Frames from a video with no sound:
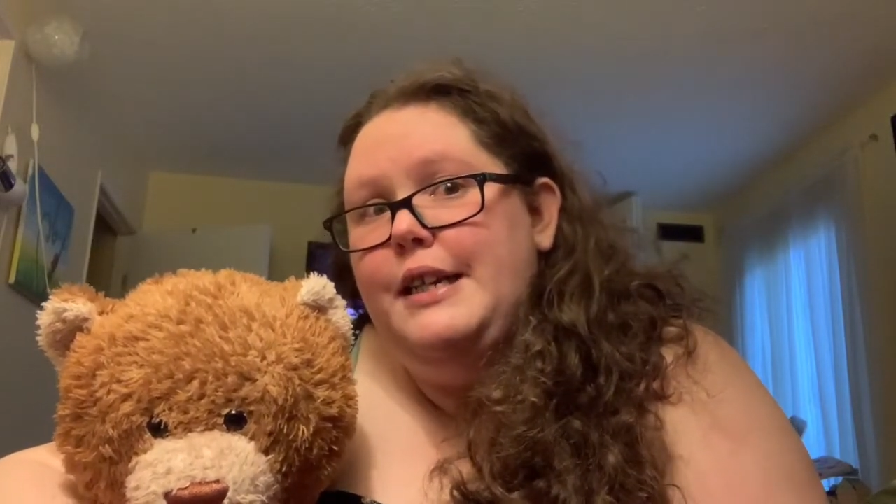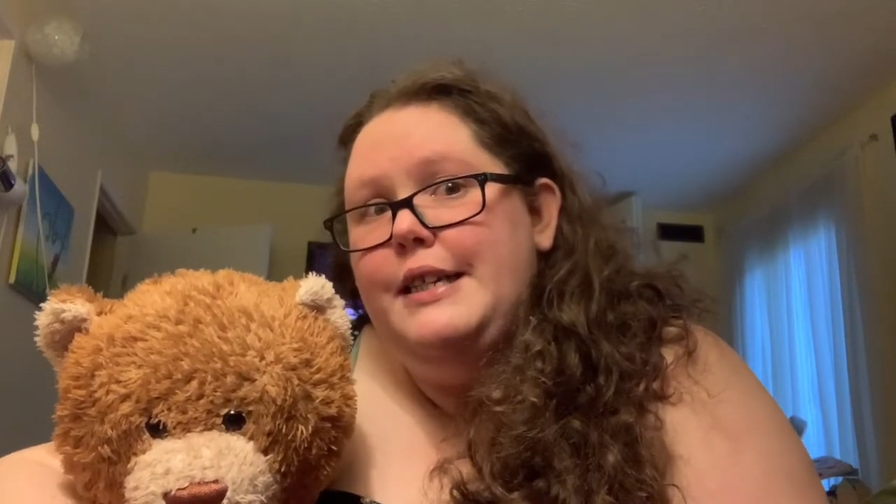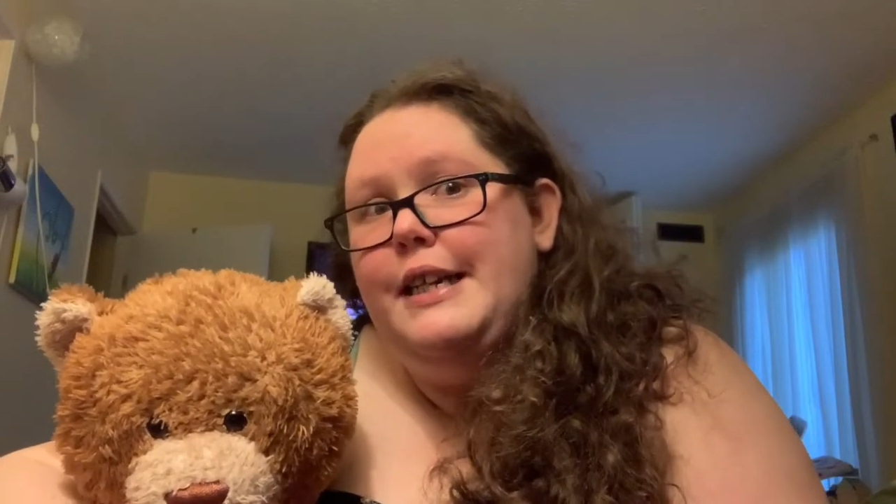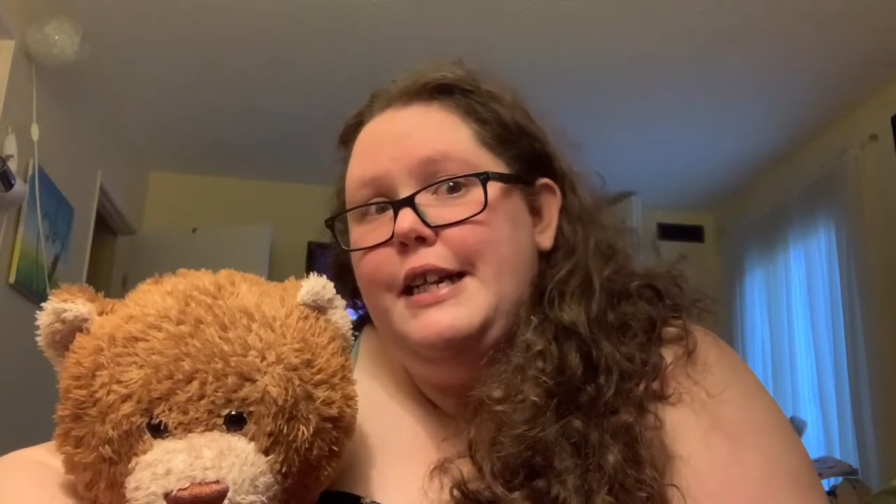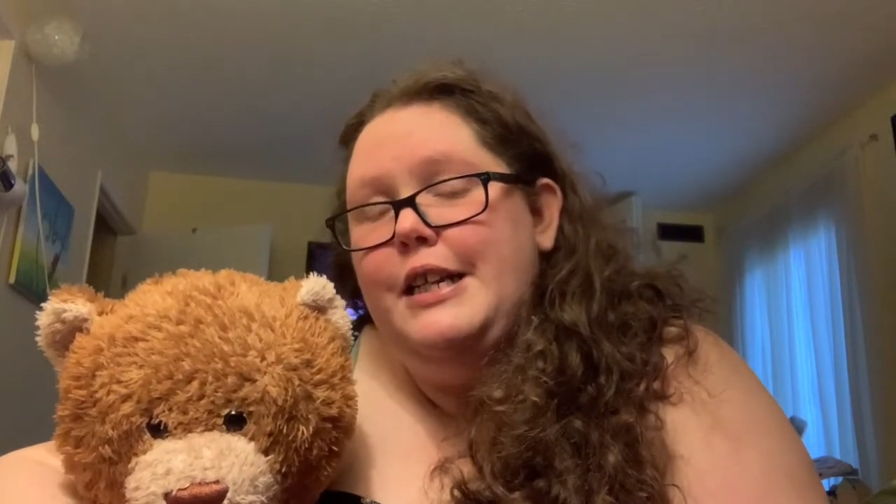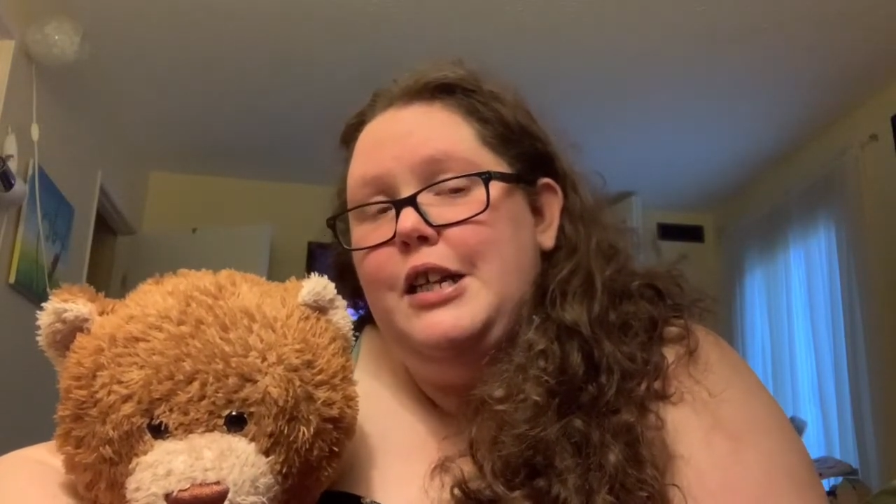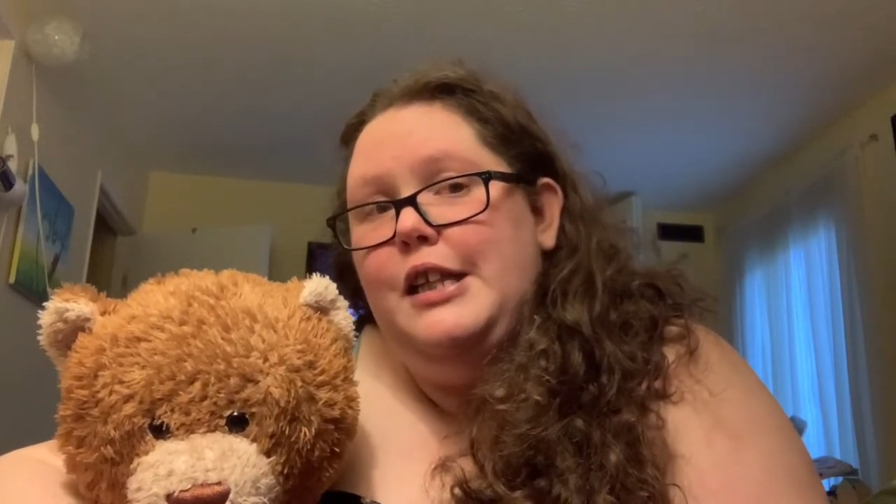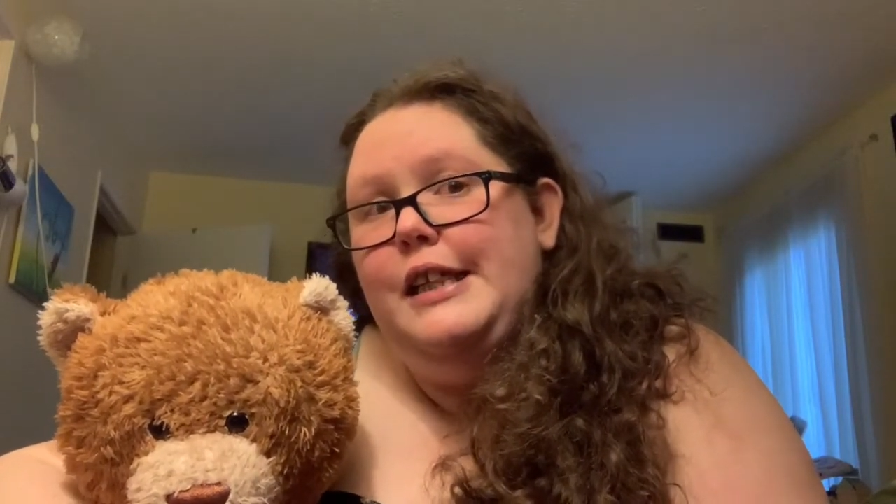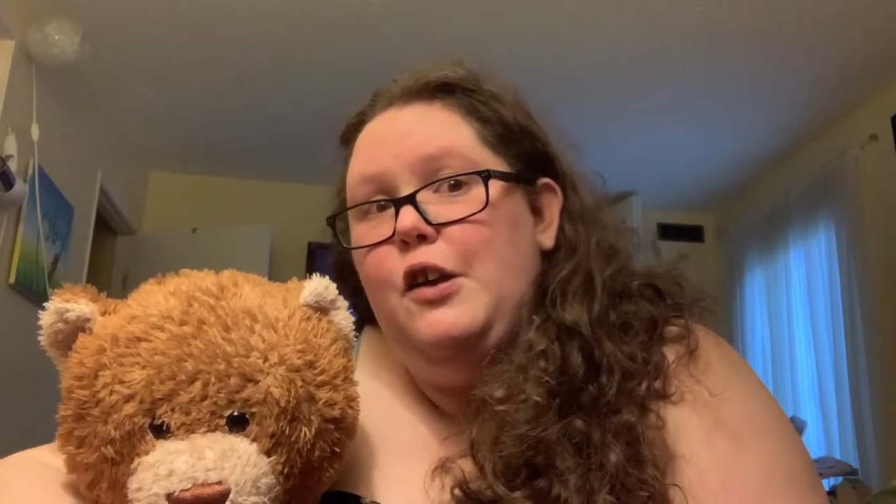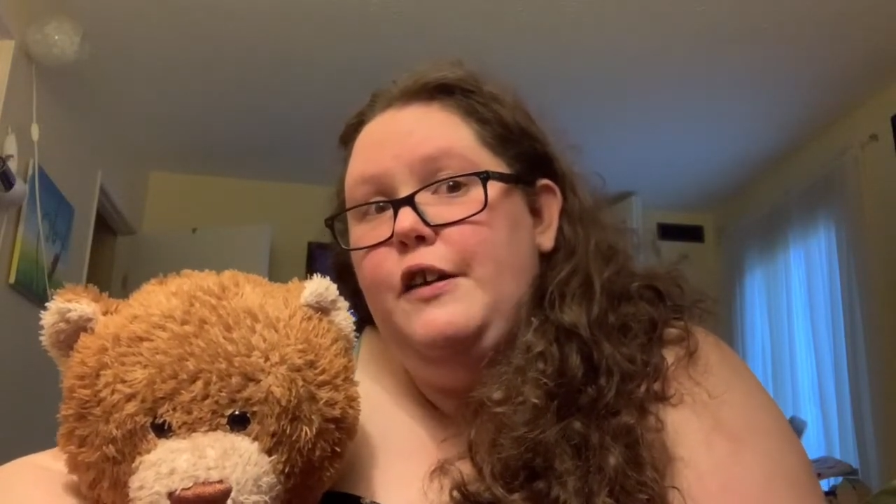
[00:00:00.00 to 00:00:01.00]
I didn't
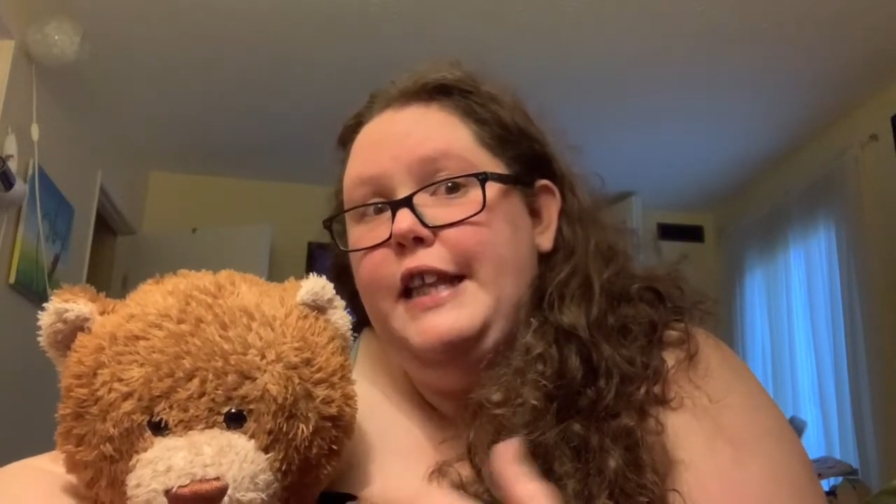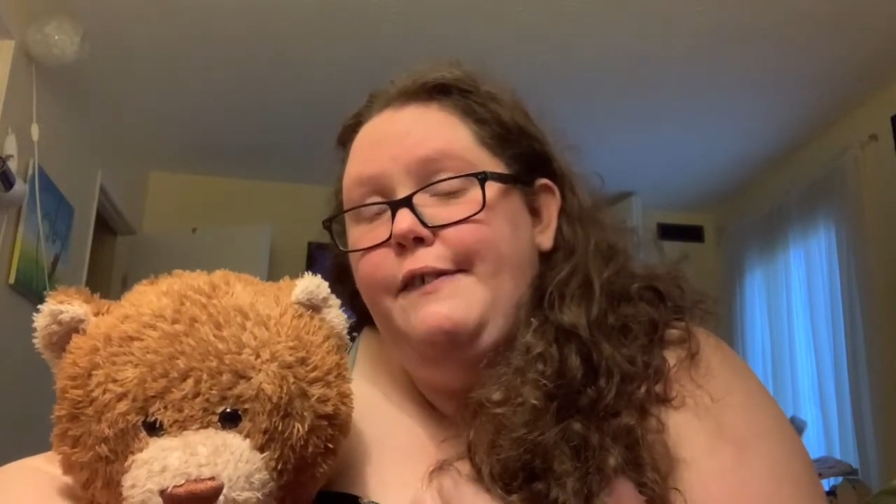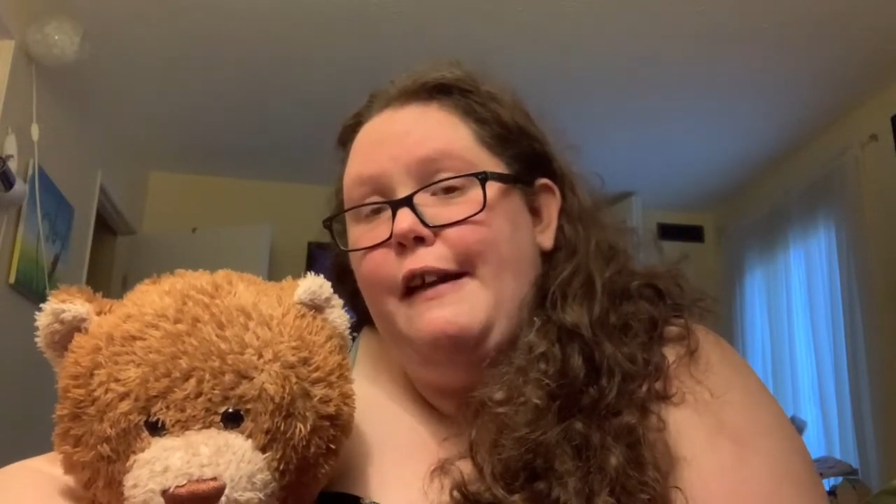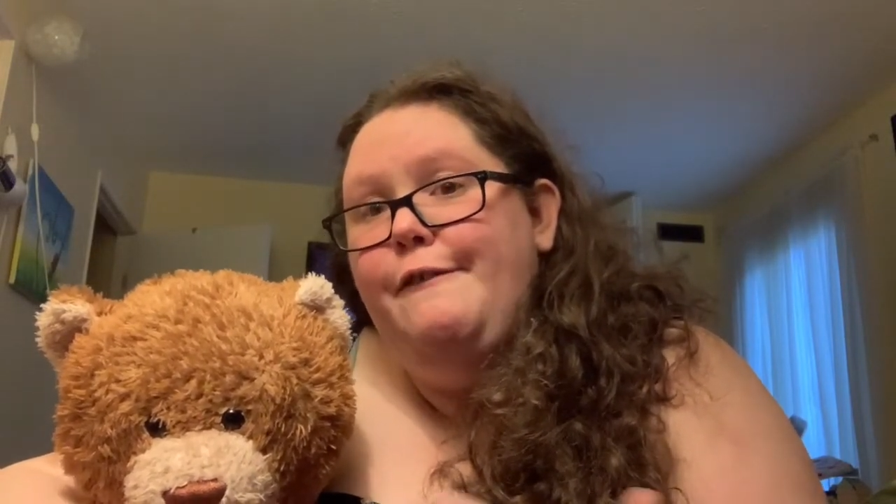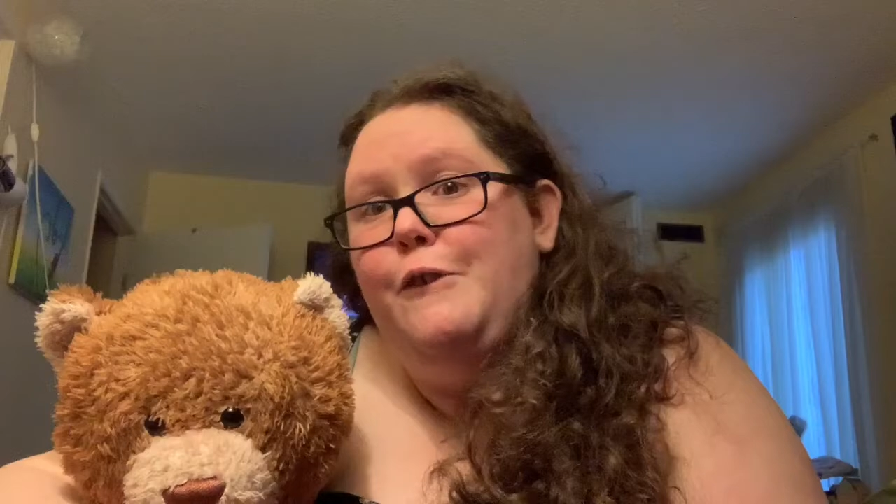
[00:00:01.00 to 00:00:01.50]
really leave that